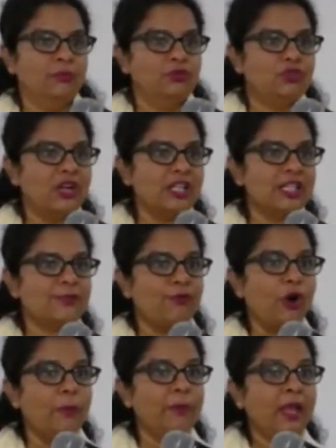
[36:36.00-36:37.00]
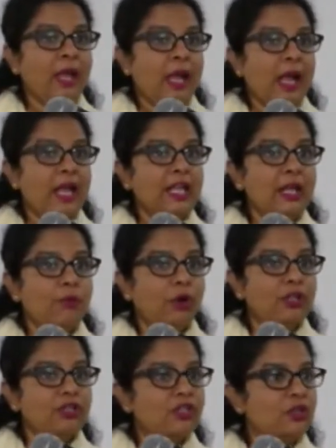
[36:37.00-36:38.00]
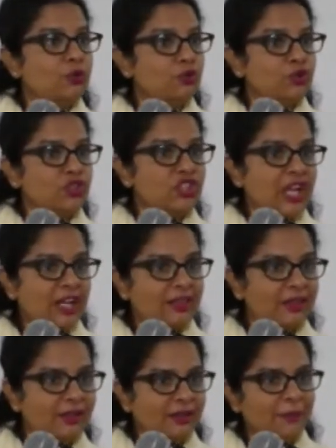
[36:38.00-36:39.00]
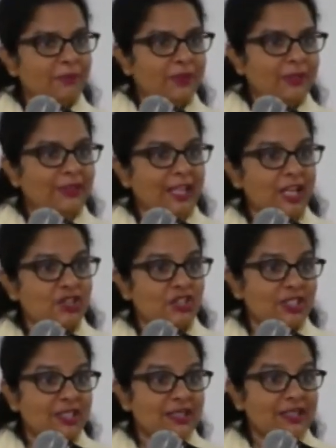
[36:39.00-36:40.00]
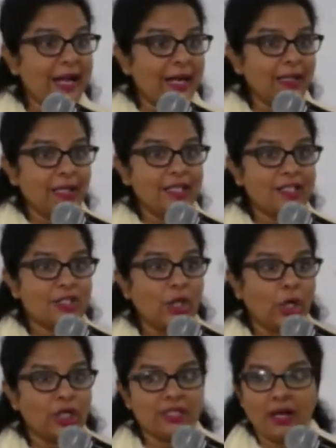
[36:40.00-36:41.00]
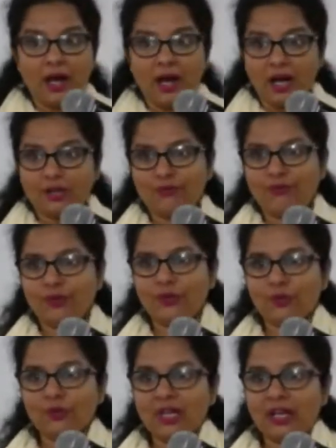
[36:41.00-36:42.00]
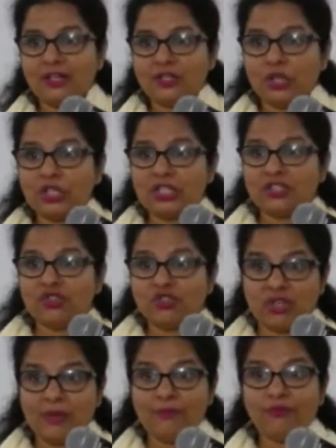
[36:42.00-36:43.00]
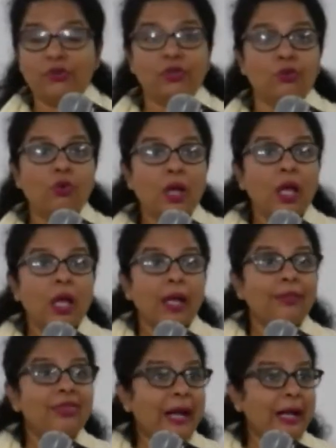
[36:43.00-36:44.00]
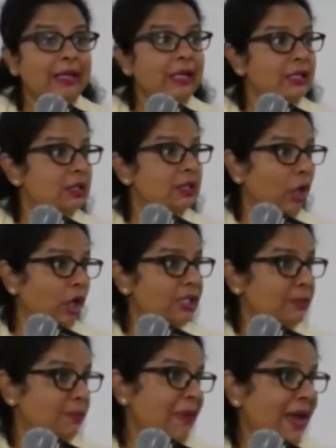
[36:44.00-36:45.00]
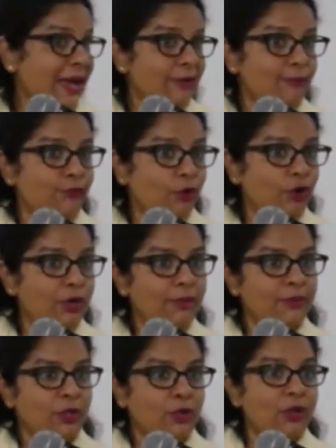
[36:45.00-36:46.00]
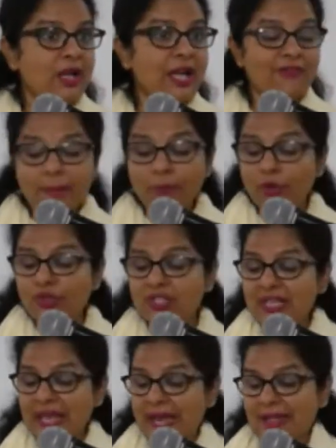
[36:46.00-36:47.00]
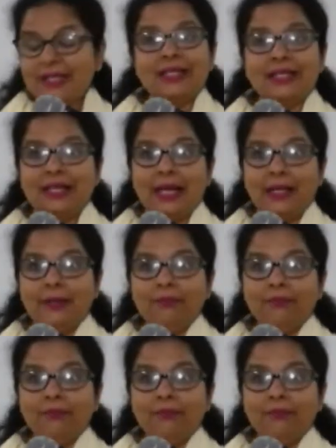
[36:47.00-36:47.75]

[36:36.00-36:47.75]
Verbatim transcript: transform and he wants you to shake the nations. That is God's heart for you. That is God's dream for you. And that is God's plan for your life. I'm going to say this again